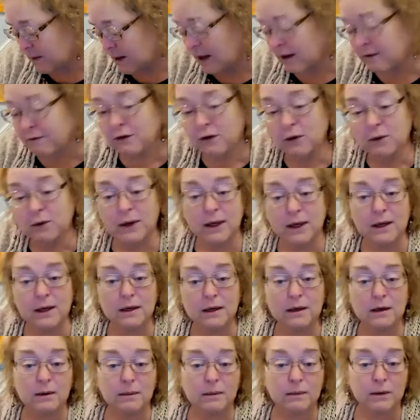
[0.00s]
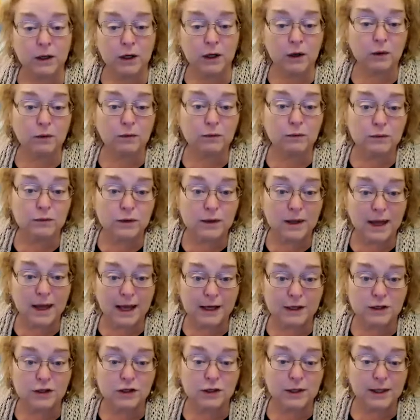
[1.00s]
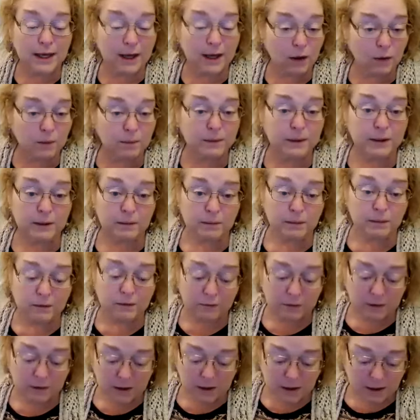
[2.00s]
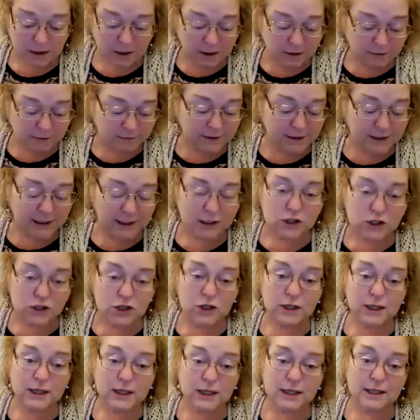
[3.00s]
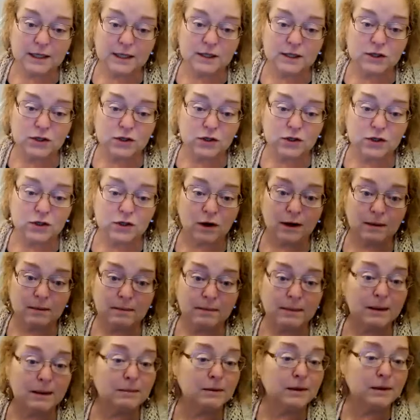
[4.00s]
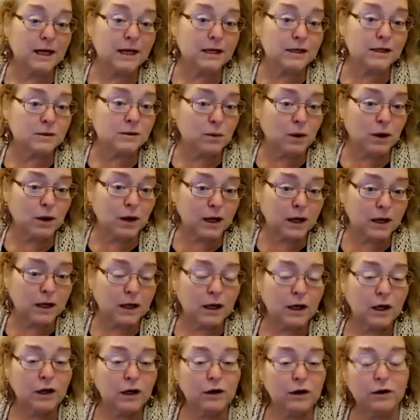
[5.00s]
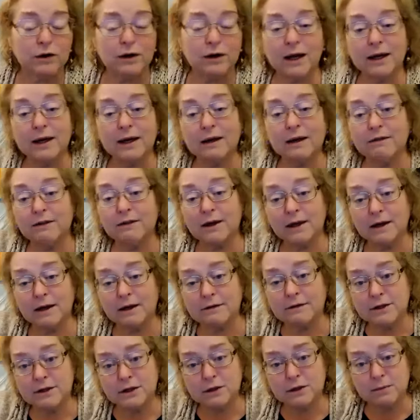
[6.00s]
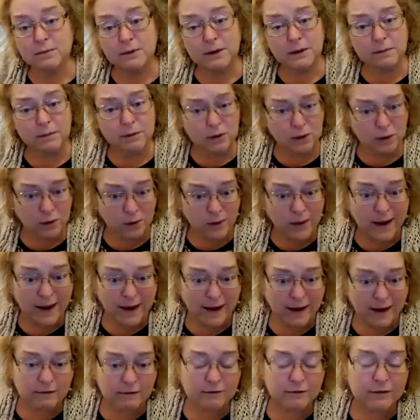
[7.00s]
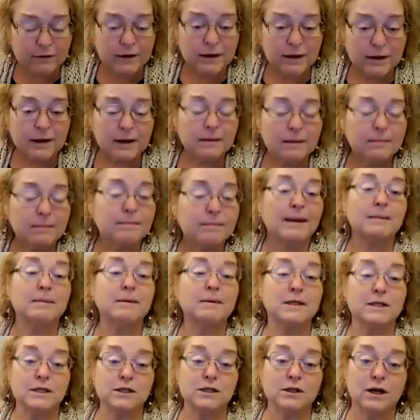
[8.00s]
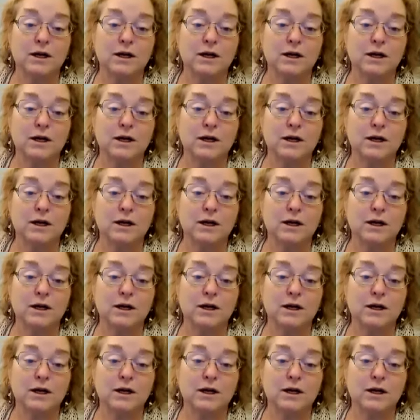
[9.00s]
if you can, actually help people financially at this time, maybe that's why you're not giving gifts to people who have. Maybe it's